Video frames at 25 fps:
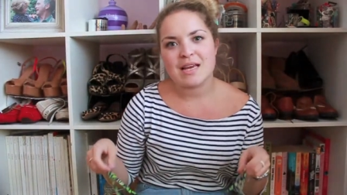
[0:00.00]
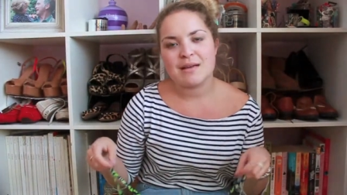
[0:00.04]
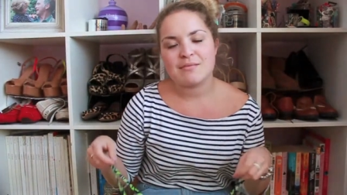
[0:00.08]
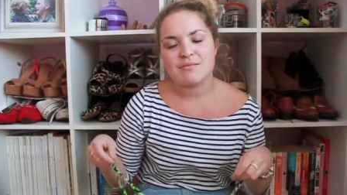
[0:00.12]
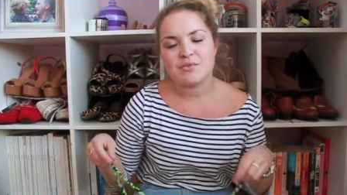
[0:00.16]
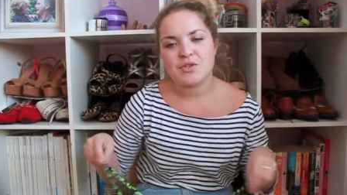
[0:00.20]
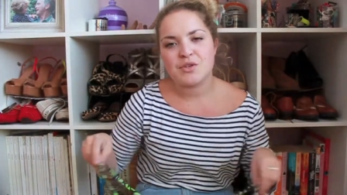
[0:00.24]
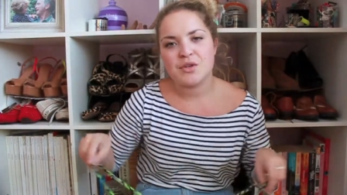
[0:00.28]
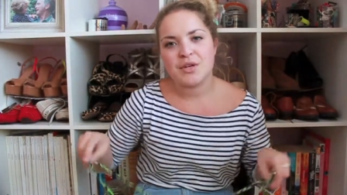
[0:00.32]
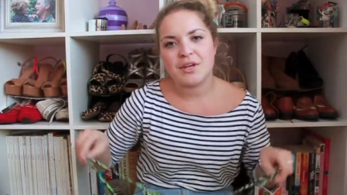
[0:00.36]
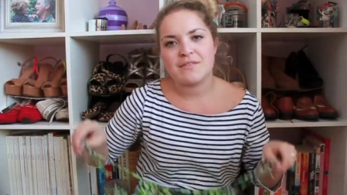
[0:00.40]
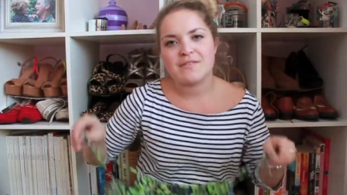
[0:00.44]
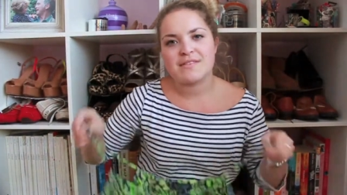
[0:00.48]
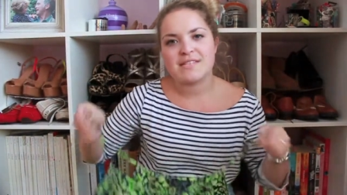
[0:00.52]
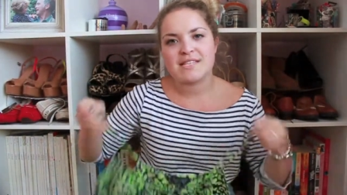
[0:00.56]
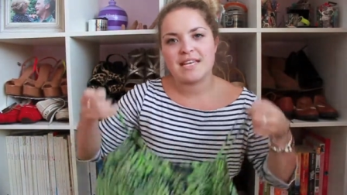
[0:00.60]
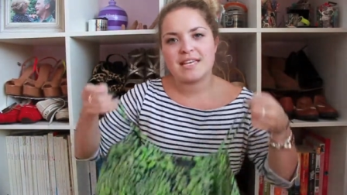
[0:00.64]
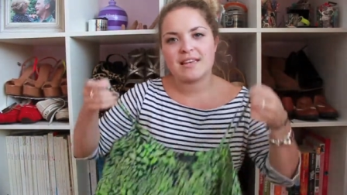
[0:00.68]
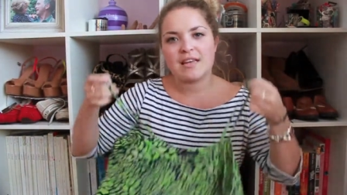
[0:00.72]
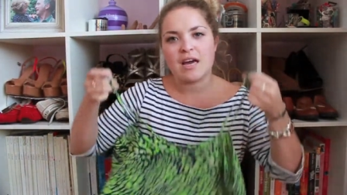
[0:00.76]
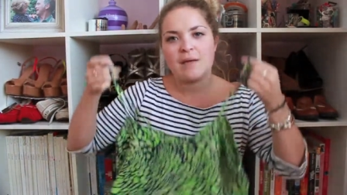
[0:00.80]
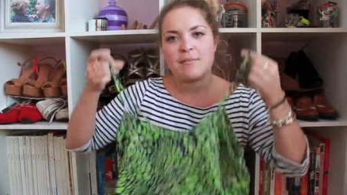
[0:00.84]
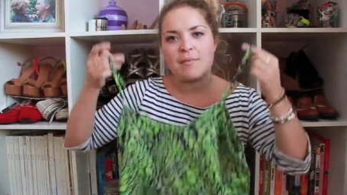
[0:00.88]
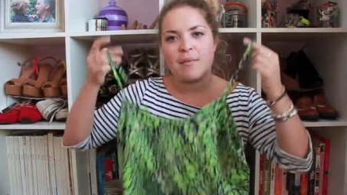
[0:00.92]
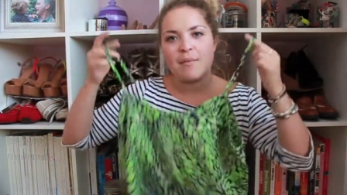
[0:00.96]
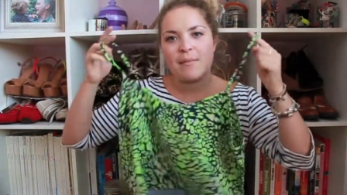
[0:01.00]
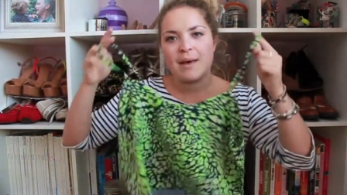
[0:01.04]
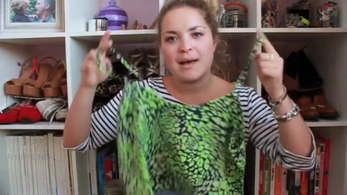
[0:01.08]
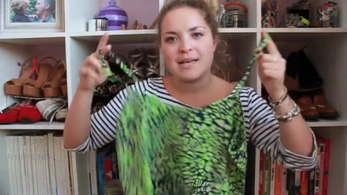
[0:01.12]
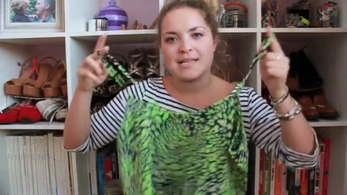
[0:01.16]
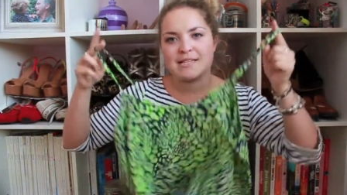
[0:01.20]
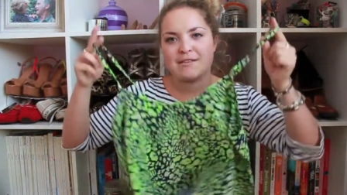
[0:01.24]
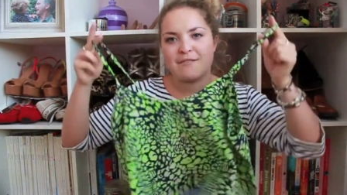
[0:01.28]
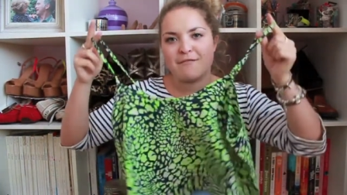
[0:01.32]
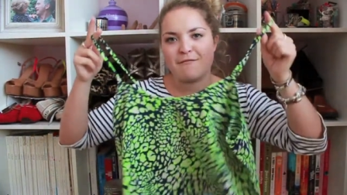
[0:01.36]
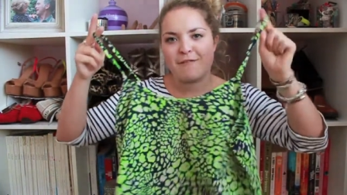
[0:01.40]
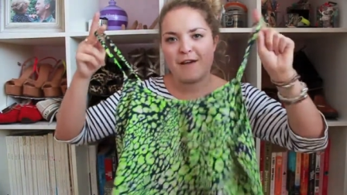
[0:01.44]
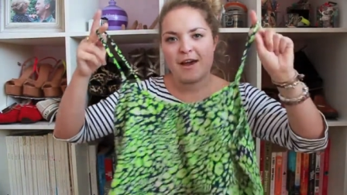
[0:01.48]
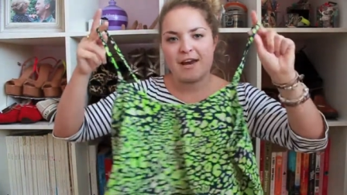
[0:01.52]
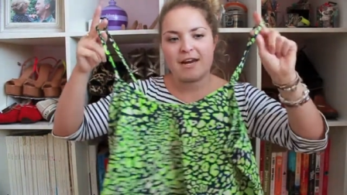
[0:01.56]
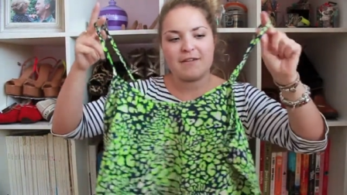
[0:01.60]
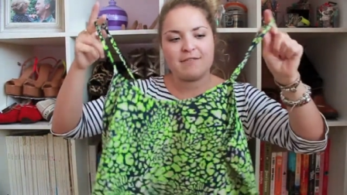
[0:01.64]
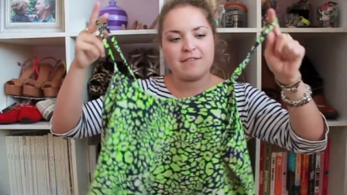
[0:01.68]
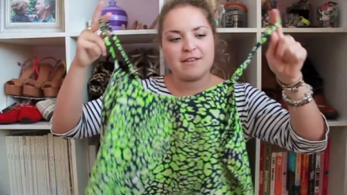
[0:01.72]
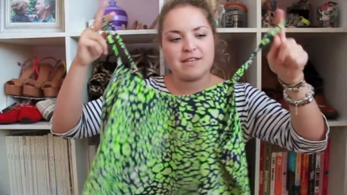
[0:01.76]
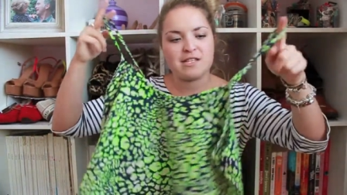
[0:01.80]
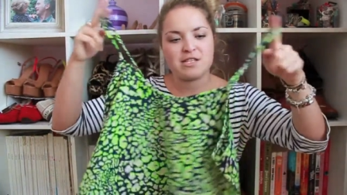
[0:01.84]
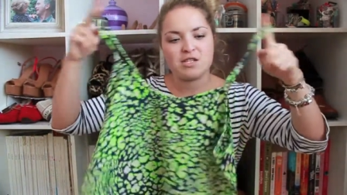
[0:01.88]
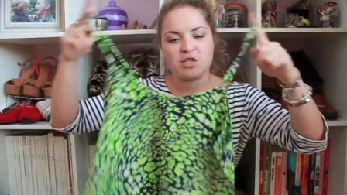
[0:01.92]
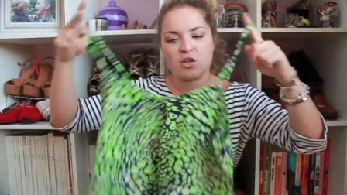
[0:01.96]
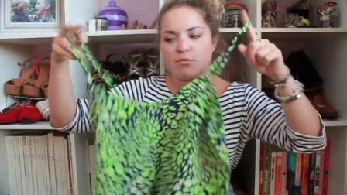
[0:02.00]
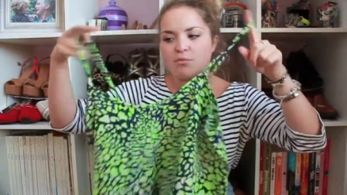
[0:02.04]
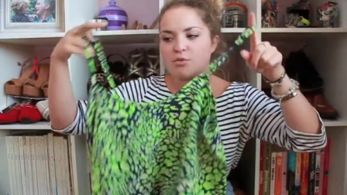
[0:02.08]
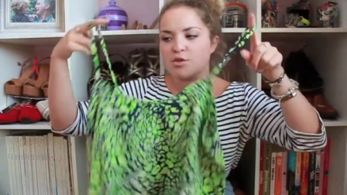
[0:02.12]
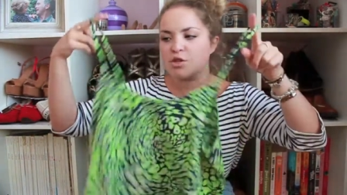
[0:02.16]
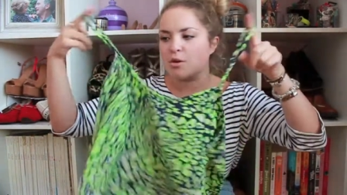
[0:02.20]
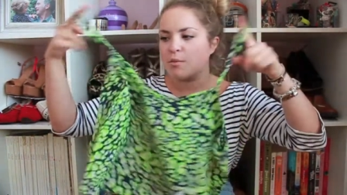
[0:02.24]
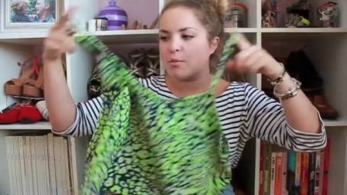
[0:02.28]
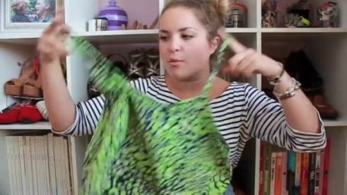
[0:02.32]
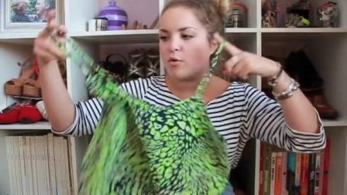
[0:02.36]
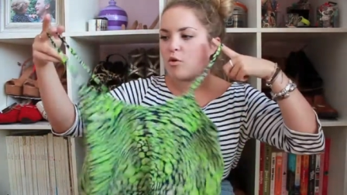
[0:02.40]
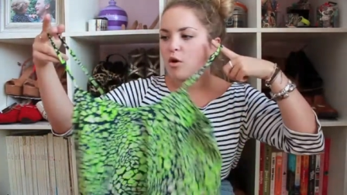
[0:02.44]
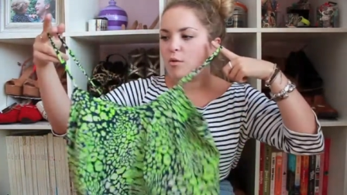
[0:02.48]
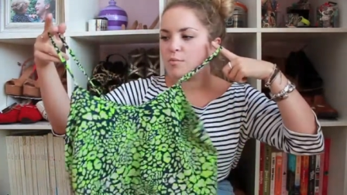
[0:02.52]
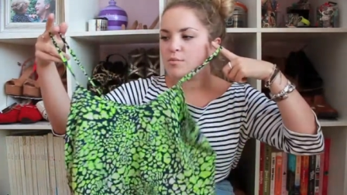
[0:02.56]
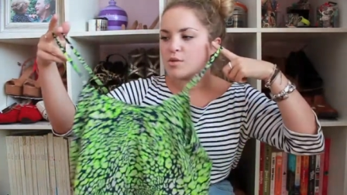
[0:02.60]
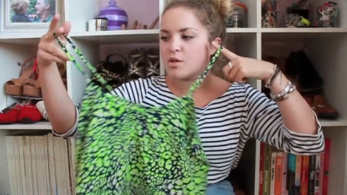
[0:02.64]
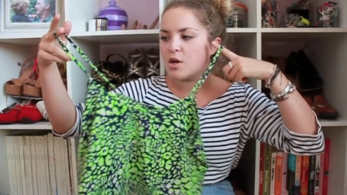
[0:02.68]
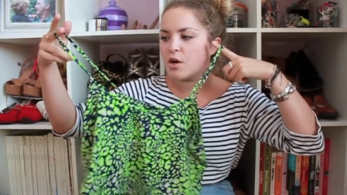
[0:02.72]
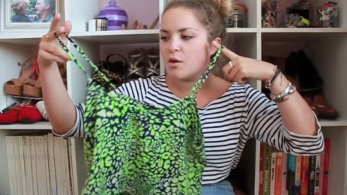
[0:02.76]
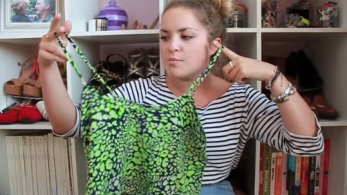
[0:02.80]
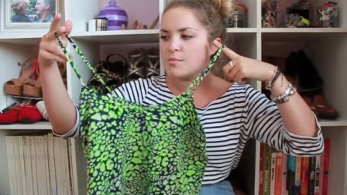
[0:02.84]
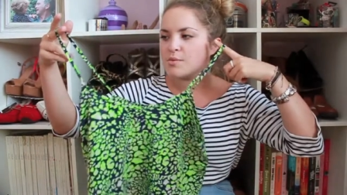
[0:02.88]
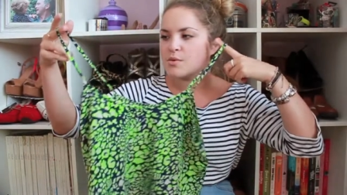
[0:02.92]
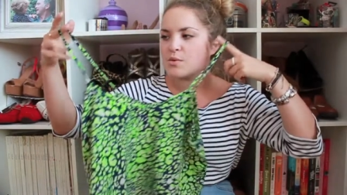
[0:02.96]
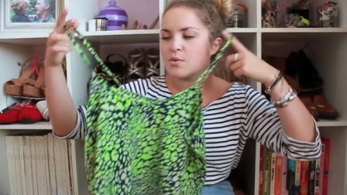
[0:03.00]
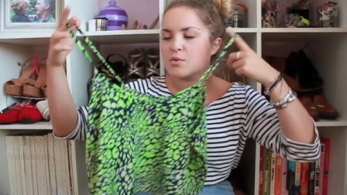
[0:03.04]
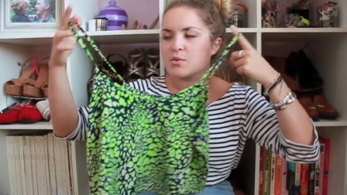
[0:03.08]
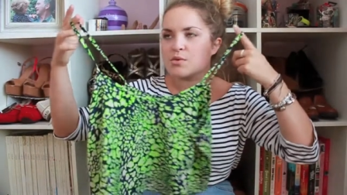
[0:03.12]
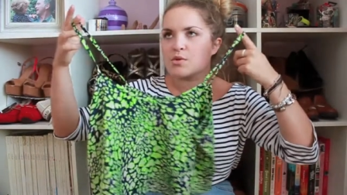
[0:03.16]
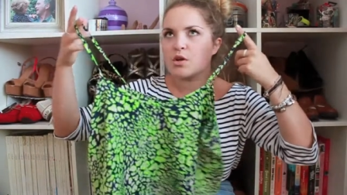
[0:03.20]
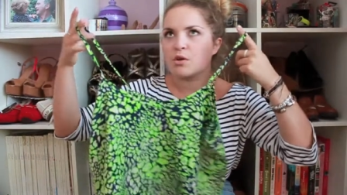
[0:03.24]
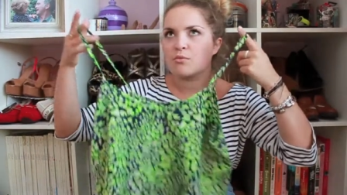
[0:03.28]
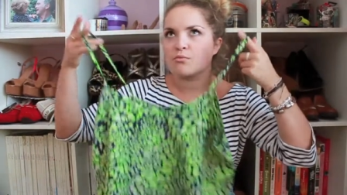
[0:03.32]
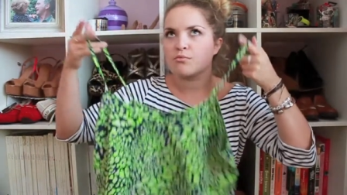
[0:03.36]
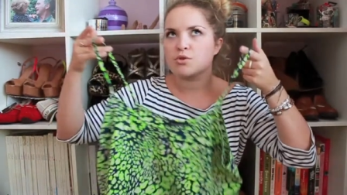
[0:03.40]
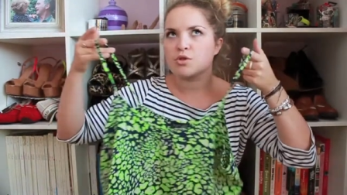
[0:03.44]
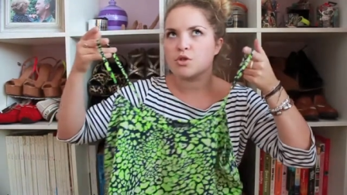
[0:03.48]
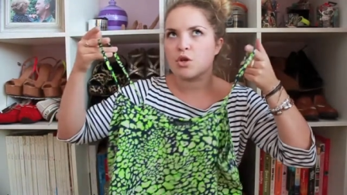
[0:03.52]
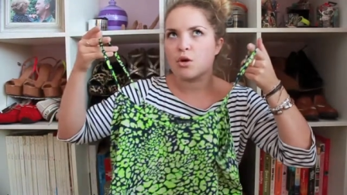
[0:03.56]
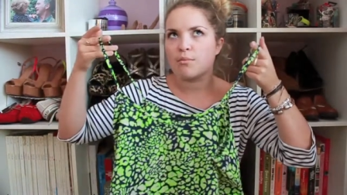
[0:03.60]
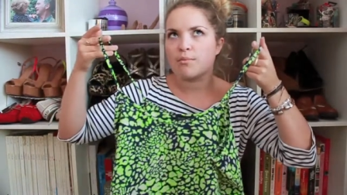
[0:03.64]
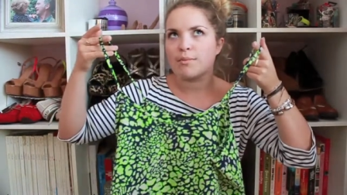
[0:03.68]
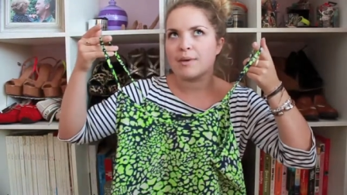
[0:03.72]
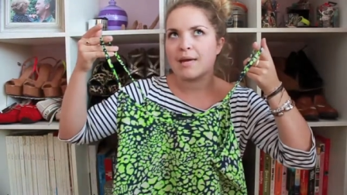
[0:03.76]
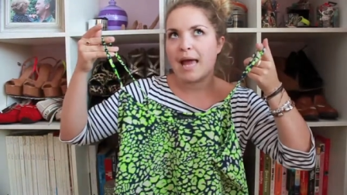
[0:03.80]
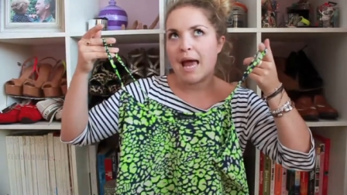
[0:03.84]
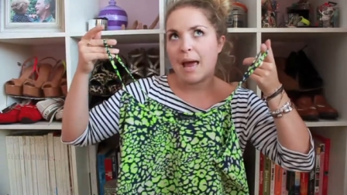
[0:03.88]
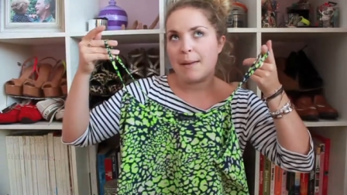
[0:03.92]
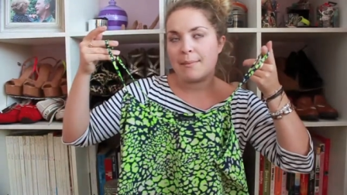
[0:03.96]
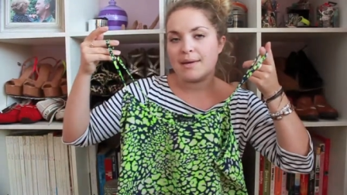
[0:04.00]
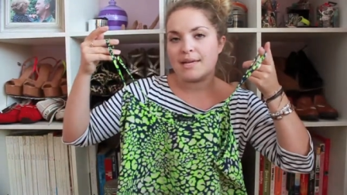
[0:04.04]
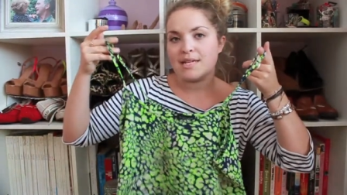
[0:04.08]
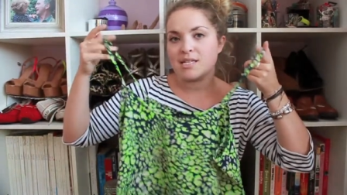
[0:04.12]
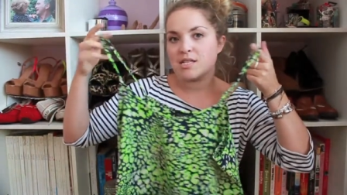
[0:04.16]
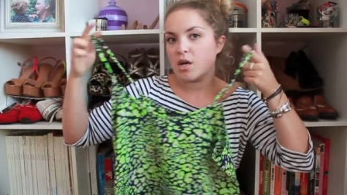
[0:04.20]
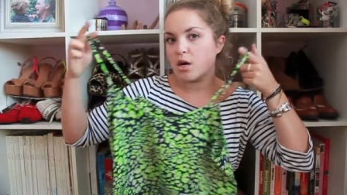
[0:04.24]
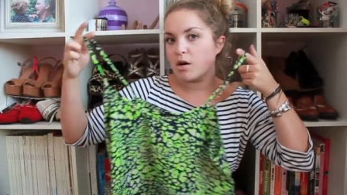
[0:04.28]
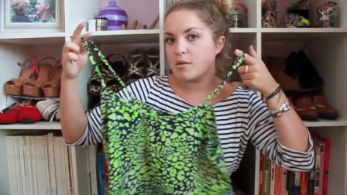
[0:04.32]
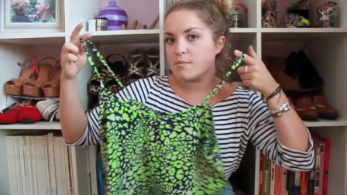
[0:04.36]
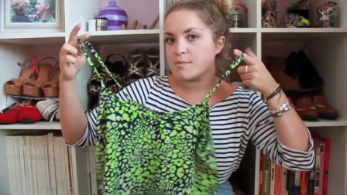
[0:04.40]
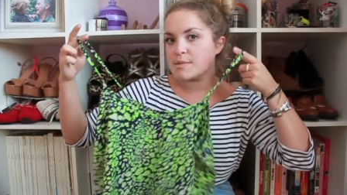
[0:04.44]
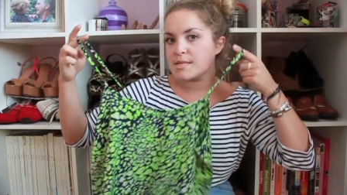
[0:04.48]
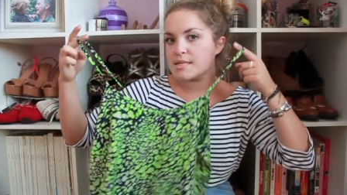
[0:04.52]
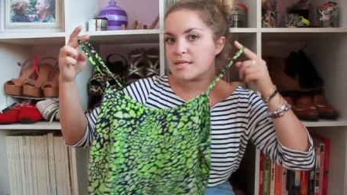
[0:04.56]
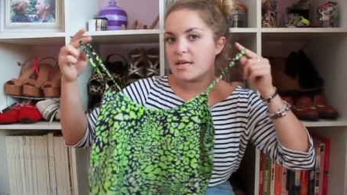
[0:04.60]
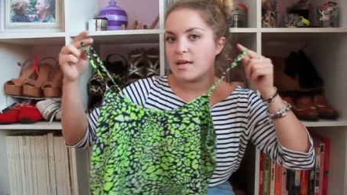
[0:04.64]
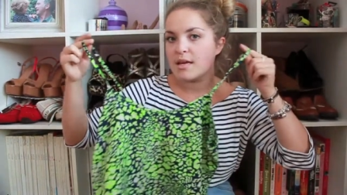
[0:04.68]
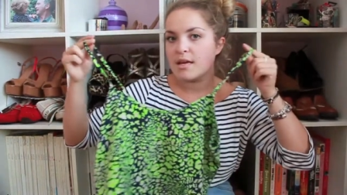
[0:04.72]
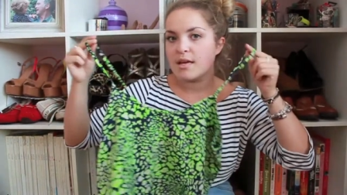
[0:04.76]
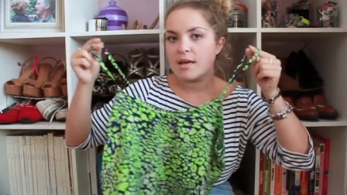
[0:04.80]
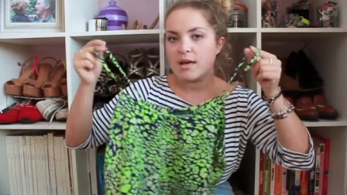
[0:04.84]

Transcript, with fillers: I'm sure you've seen that I'm a massive fan of these Topshop crop tops, or Topshop cami tops,